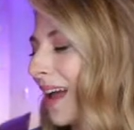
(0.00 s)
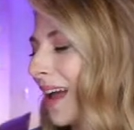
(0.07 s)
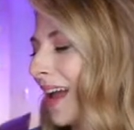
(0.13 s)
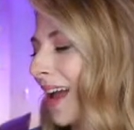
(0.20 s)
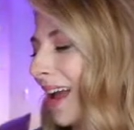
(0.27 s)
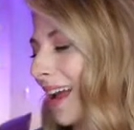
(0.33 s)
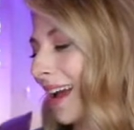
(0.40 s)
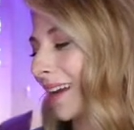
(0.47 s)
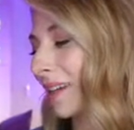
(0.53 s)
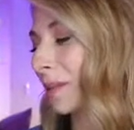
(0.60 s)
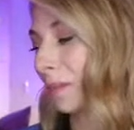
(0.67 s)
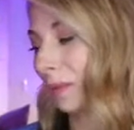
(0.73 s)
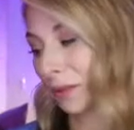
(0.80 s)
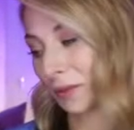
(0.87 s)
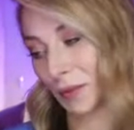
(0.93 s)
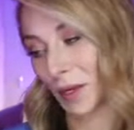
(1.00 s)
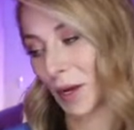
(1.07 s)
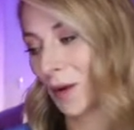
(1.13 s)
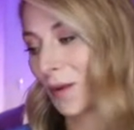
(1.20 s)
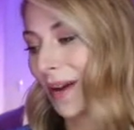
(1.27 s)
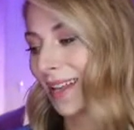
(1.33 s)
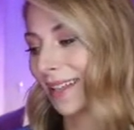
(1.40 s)
and
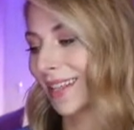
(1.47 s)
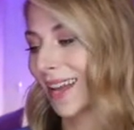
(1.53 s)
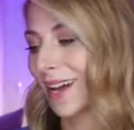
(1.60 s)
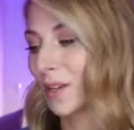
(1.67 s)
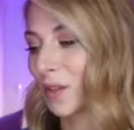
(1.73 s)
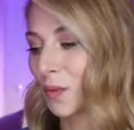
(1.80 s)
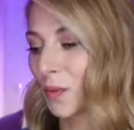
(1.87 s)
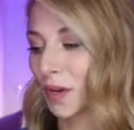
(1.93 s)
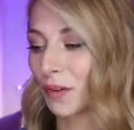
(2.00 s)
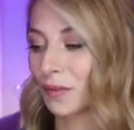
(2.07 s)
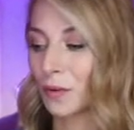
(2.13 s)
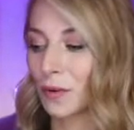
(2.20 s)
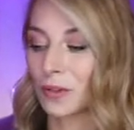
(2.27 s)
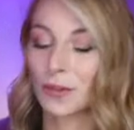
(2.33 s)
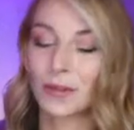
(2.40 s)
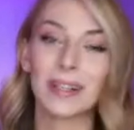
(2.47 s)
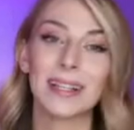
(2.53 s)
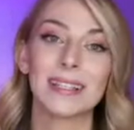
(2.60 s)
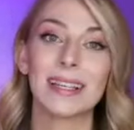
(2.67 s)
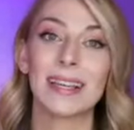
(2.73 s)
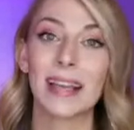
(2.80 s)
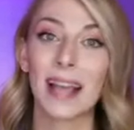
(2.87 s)
Pluto is at 24
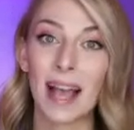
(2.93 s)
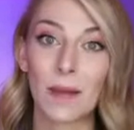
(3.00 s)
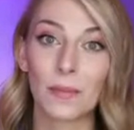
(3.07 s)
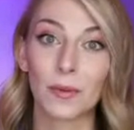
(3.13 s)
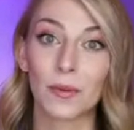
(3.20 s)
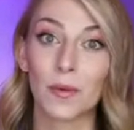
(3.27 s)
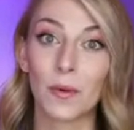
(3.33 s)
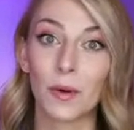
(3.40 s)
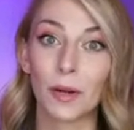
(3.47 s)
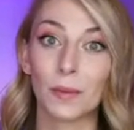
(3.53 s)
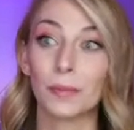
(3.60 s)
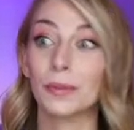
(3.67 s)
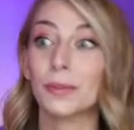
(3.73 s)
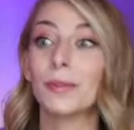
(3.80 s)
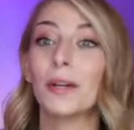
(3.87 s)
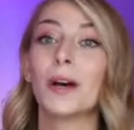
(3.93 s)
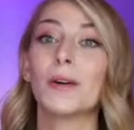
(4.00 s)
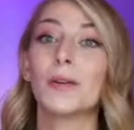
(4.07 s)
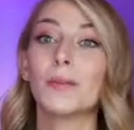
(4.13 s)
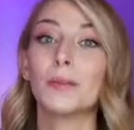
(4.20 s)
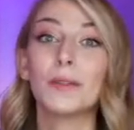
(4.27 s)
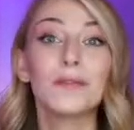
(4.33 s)
degrees in Capricorn.
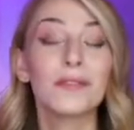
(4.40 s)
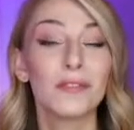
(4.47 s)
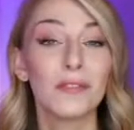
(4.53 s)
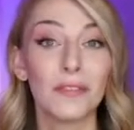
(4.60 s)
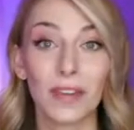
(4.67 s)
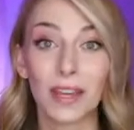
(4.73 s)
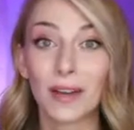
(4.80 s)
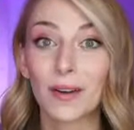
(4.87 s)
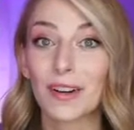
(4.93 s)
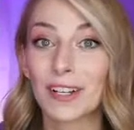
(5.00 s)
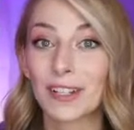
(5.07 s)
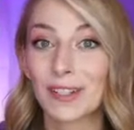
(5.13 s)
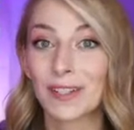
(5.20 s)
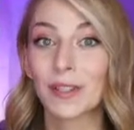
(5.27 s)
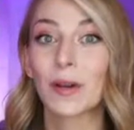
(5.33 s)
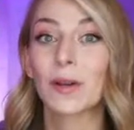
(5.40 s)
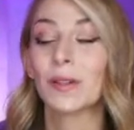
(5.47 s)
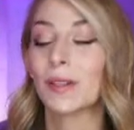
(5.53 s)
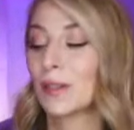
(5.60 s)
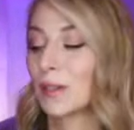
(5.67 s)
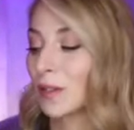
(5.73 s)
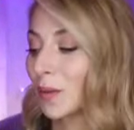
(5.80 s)
Pluto moves very
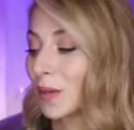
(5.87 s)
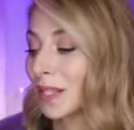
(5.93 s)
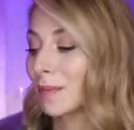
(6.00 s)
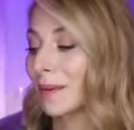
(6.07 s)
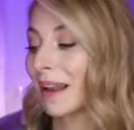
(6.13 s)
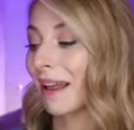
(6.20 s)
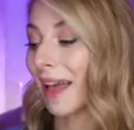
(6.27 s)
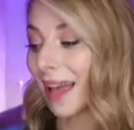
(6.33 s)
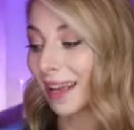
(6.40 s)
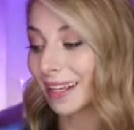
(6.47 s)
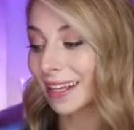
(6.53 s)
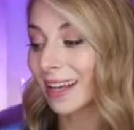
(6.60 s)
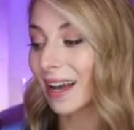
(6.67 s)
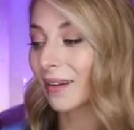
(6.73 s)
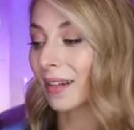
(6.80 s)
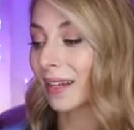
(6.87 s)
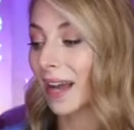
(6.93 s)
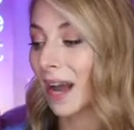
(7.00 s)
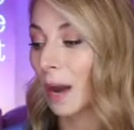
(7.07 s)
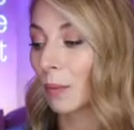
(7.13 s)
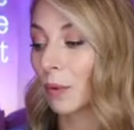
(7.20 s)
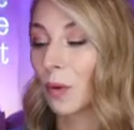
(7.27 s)
slowly, so it's been hanging out in
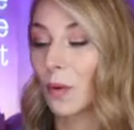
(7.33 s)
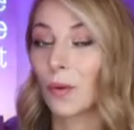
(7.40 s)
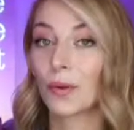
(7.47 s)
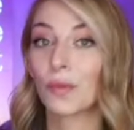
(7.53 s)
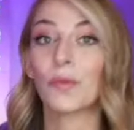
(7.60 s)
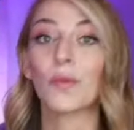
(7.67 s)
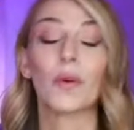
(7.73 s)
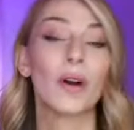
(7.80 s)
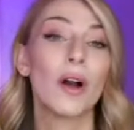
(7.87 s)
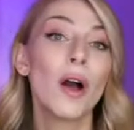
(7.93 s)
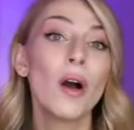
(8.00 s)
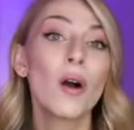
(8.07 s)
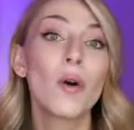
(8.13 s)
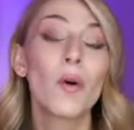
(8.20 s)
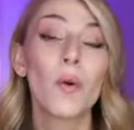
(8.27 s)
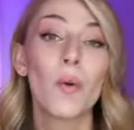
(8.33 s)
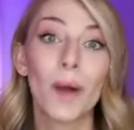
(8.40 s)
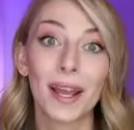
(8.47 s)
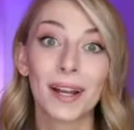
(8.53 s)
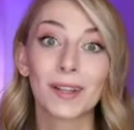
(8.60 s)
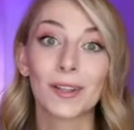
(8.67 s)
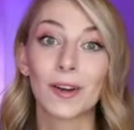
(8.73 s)
Capricorn for
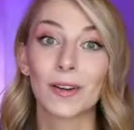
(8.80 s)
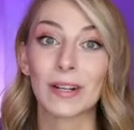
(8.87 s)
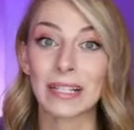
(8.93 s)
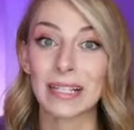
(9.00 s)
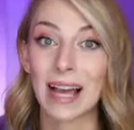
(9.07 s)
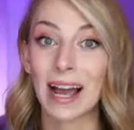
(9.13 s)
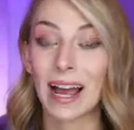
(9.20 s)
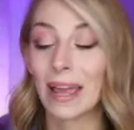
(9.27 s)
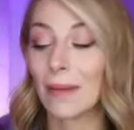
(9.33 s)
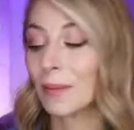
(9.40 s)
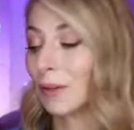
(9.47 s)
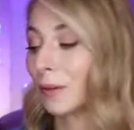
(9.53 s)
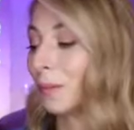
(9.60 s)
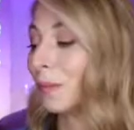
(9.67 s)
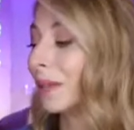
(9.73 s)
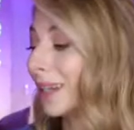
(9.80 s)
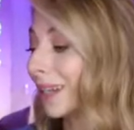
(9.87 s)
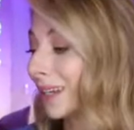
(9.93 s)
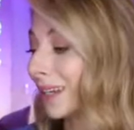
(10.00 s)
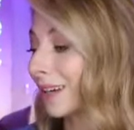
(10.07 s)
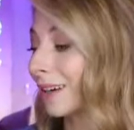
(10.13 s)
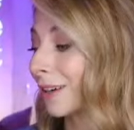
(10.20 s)
quite a long time. It'll be
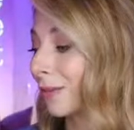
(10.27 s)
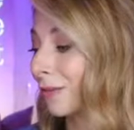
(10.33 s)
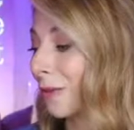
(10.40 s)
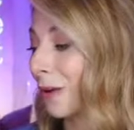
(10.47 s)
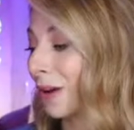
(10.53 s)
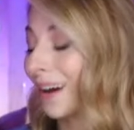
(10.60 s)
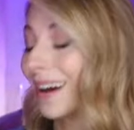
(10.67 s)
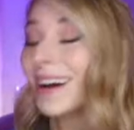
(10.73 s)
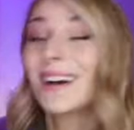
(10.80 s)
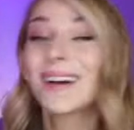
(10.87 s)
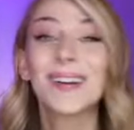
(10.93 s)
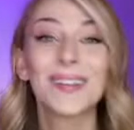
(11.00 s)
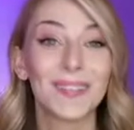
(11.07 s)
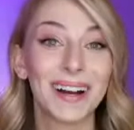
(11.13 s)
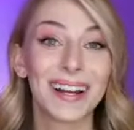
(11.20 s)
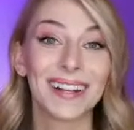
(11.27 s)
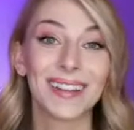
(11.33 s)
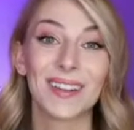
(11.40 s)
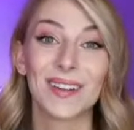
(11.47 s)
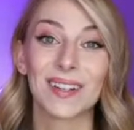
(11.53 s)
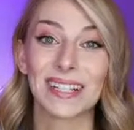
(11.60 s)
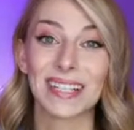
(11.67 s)
here for quite a
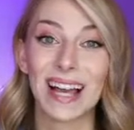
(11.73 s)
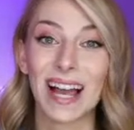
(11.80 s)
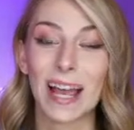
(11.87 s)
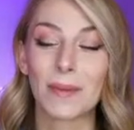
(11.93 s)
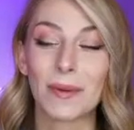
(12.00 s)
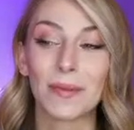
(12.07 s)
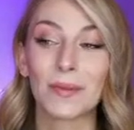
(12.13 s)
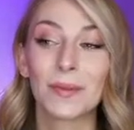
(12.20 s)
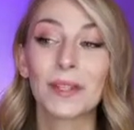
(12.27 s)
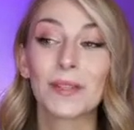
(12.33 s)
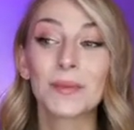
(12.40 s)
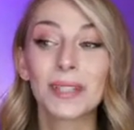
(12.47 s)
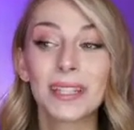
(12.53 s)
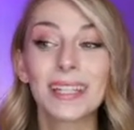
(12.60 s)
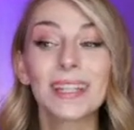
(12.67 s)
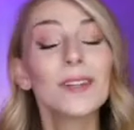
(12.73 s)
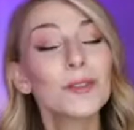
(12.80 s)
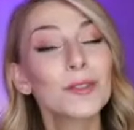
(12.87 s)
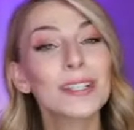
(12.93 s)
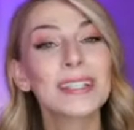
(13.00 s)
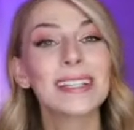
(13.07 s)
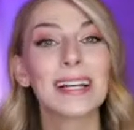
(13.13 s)
long time. And what's really
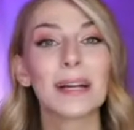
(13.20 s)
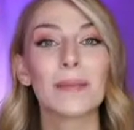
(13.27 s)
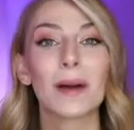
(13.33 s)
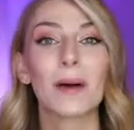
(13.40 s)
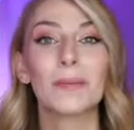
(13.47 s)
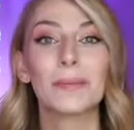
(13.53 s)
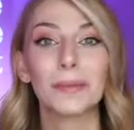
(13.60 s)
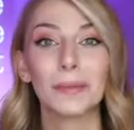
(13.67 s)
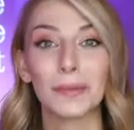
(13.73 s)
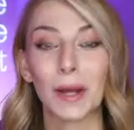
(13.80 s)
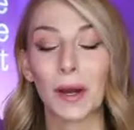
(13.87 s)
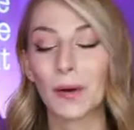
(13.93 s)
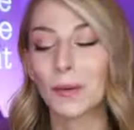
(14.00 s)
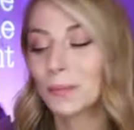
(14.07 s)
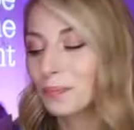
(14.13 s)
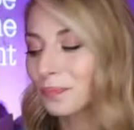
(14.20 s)
interesting about Pluto